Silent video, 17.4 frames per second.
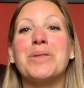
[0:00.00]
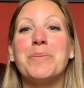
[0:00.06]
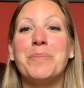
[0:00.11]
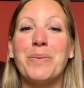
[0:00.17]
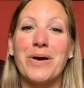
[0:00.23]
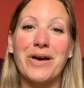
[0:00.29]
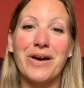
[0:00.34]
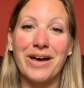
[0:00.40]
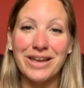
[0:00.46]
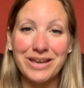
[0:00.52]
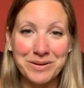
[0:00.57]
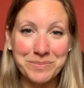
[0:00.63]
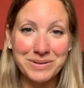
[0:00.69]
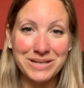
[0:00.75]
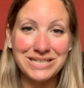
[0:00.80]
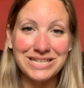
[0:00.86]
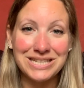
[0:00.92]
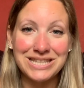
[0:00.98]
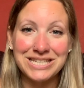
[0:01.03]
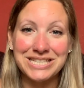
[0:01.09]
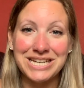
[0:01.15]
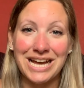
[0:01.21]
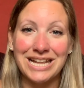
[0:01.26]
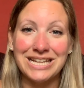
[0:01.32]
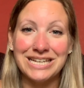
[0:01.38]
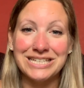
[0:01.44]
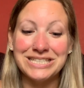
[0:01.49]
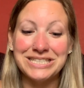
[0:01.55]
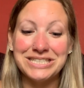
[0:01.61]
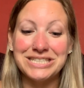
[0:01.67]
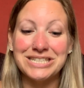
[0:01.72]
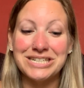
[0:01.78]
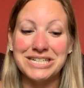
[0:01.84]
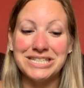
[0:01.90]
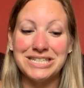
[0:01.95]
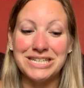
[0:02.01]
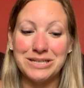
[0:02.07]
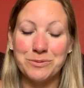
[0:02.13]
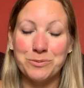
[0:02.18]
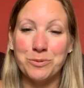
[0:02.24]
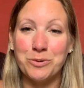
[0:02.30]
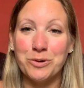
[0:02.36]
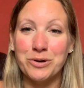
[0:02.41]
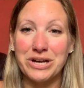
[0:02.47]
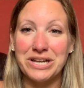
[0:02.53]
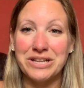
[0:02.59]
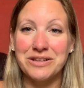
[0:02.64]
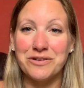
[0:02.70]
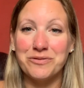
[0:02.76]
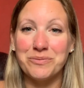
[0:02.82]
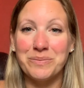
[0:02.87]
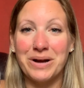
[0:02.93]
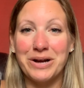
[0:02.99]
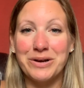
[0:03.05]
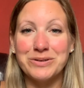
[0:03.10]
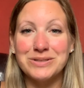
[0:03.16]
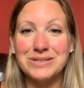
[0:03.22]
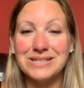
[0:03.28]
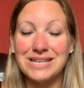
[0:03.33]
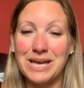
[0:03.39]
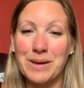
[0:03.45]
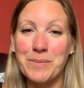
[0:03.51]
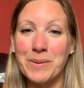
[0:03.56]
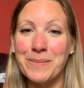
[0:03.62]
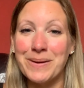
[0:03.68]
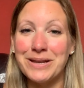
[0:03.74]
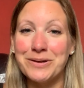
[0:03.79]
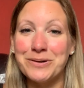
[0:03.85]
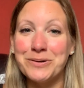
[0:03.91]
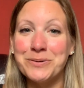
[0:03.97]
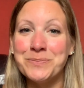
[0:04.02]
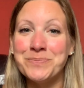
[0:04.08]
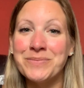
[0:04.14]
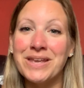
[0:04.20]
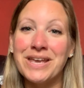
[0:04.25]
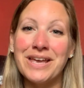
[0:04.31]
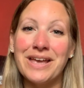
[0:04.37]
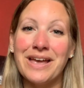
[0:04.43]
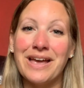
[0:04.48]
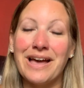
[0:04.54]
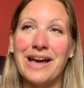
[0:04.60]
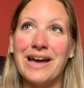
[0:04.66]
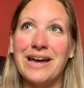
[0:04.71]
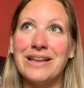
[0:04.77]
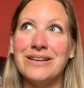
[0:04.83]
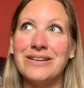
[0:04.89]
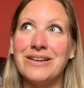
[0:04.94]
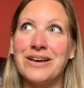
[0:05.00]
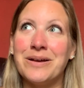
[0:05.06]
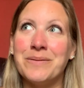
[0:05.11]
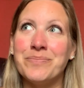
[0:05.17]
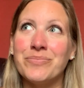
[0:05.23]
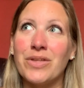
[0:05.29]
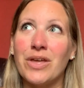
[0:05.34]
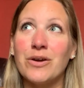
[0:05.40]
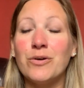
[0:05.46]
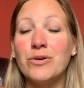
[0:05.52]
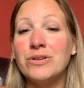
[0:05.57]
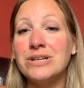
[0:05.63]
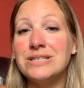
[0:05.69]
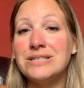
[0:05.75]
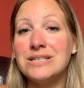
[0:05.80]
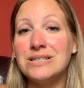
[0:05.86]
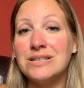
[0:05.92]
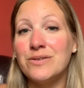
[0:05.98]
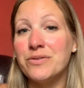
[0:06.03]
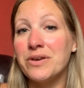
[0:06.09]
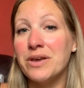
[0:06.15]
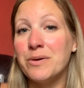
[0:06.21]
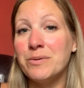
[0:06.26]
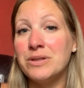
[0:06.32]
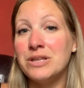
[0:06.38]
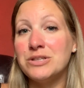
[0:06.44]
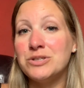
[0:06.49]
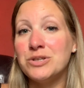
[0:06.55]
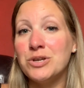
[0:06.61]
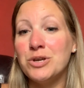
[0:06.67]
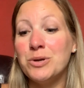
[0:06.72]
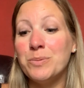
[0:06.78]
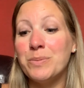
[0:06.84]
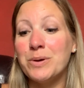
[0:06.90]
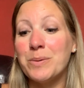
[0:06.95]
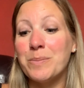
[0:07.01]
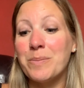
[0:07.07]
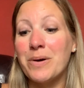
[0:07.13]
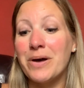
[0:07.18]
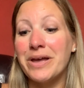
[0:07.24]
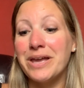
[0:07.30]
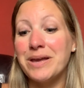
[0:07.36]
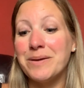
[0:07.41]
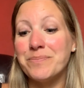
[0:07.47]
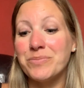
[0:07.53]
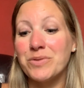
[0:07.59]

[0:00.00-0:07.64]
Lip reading: But I completed the challenge. I did walk enough miles to get my medal, and I got a nice certificate with it too, but my